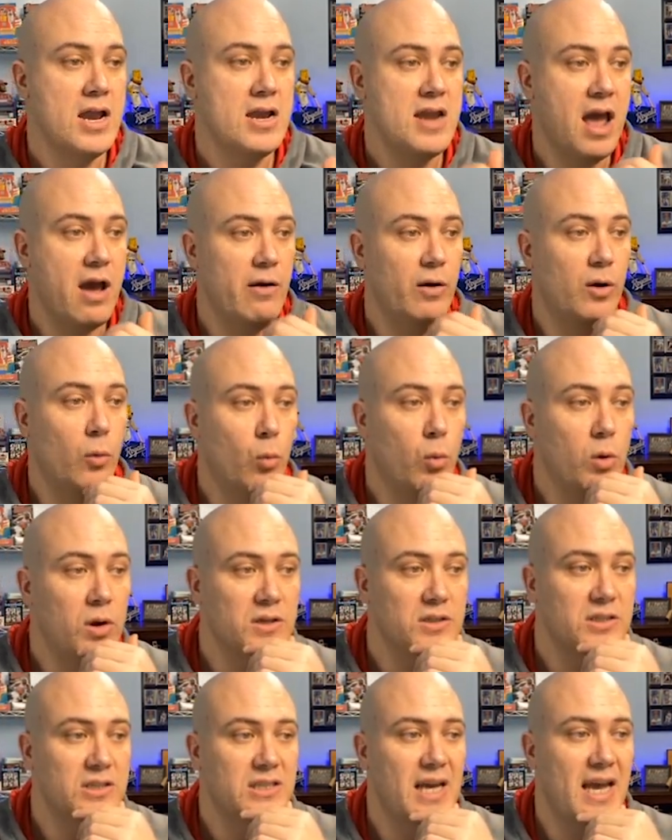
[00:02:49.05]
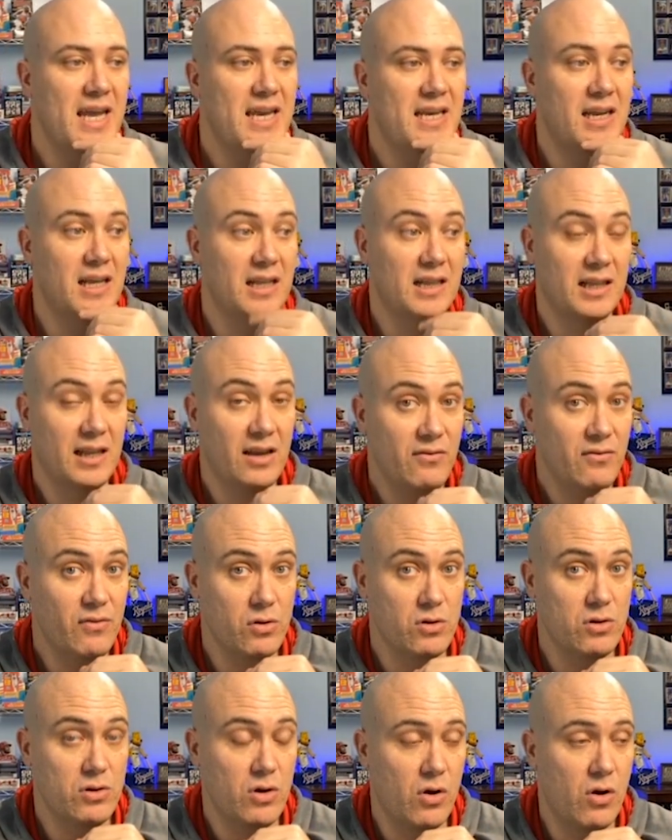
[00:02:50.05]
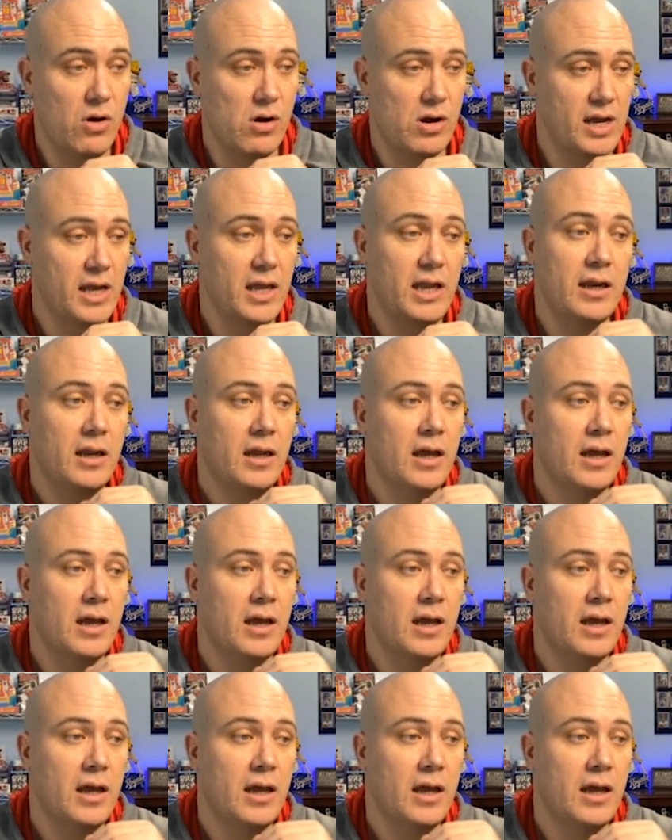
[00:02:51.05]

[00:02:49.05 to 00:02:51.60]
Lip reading: Now, it will say delivered on it,